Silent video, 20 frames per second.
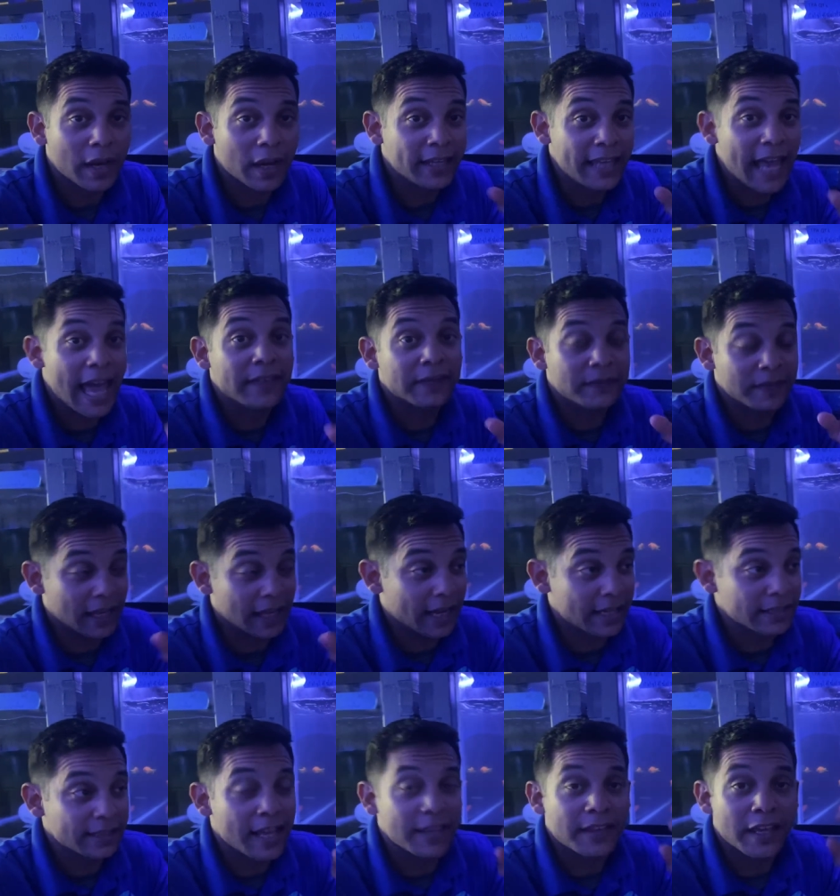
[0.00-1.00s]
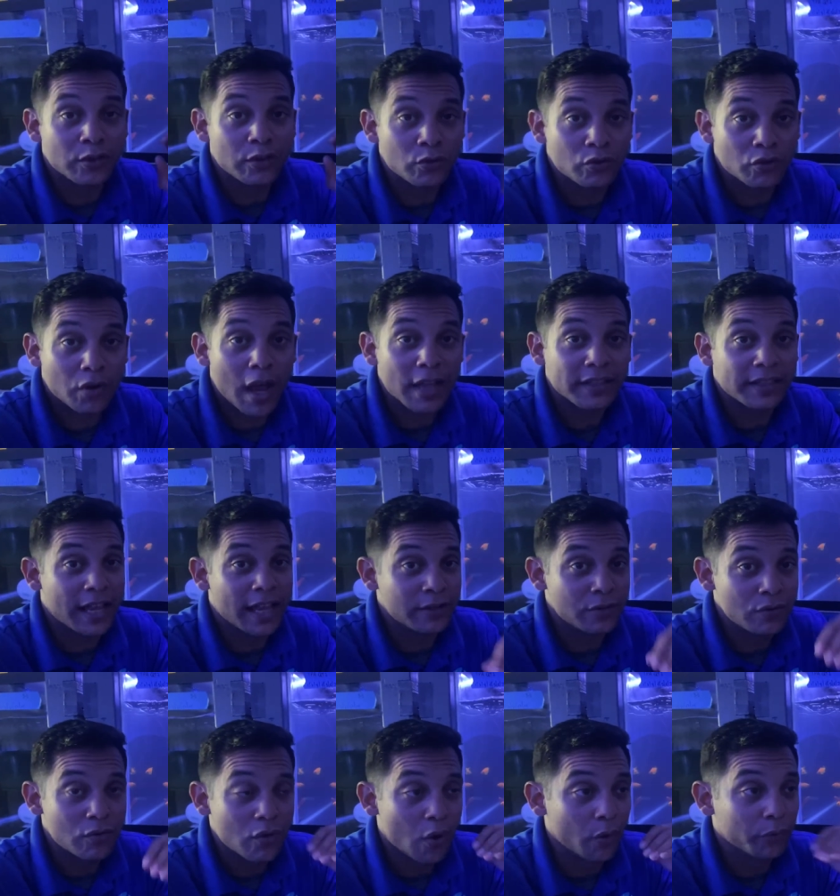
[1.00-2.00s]
again, like I said, that you trust and
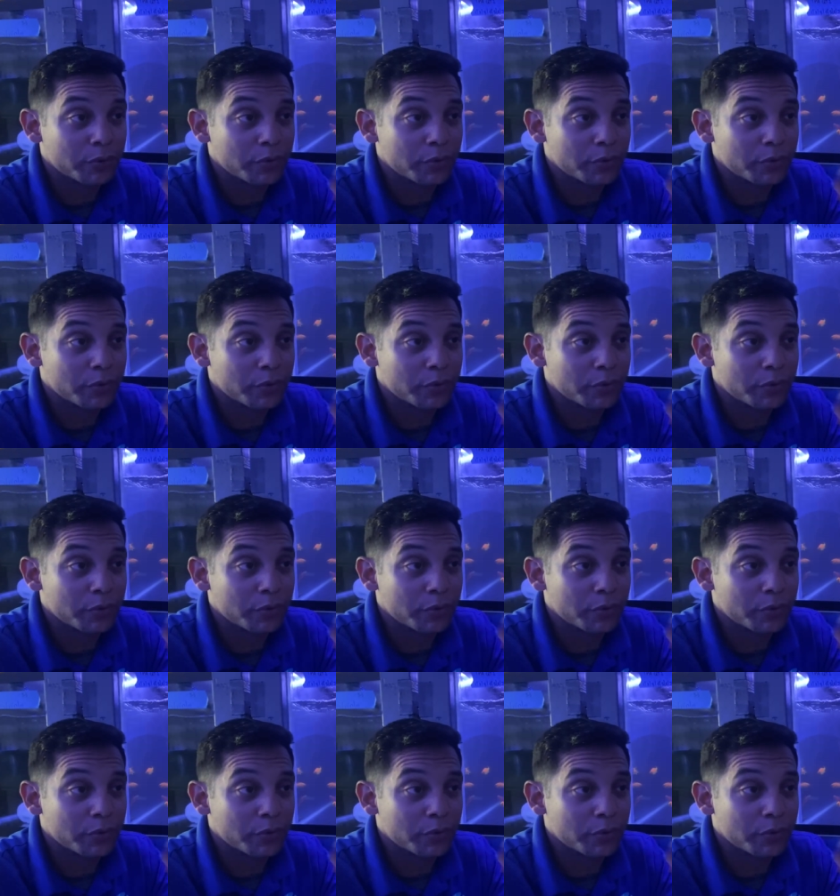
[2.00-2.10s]
you go